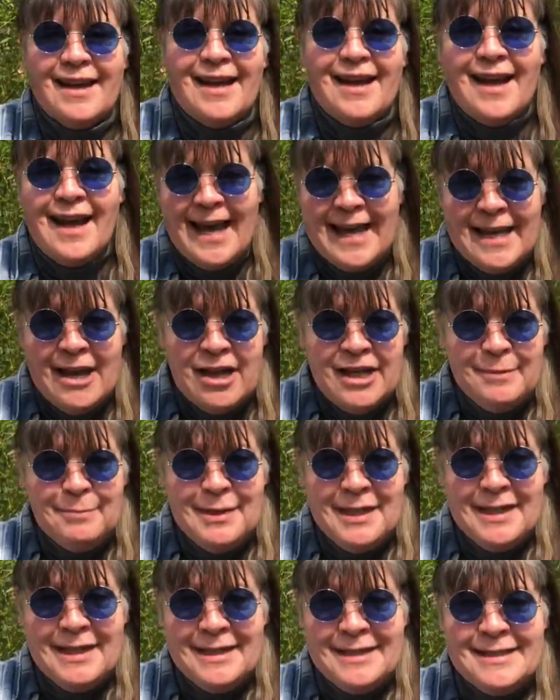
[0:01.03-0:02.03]
Hey
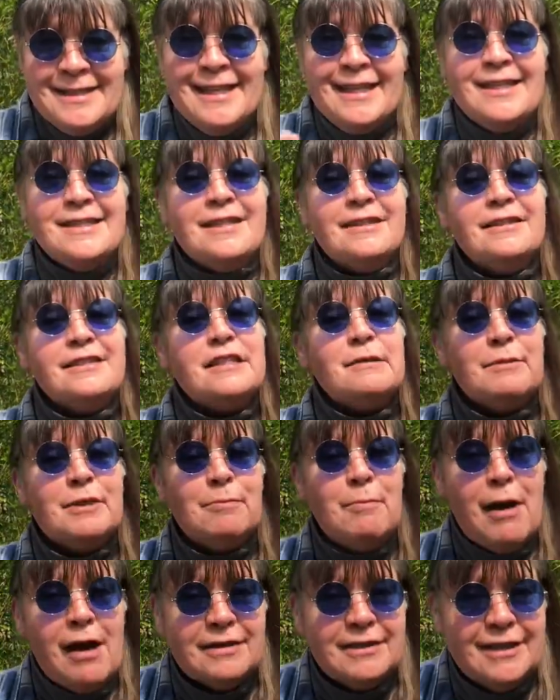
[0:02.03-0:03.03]
honeybees, it's Elizabeth
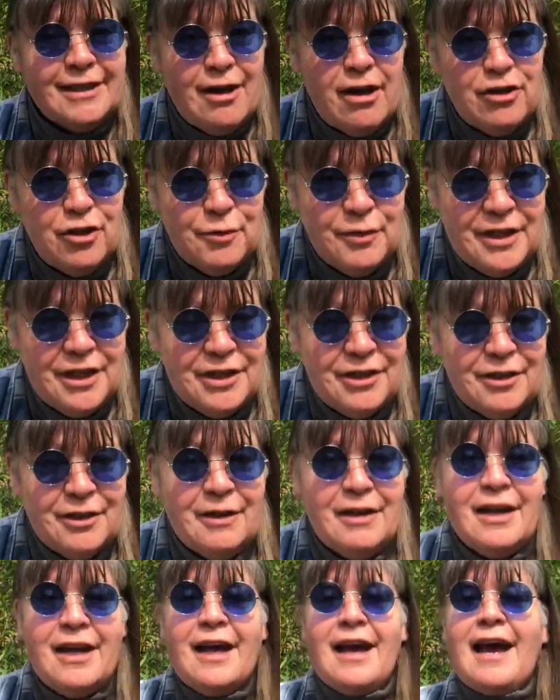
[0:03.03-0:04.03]
Pozziadlo here,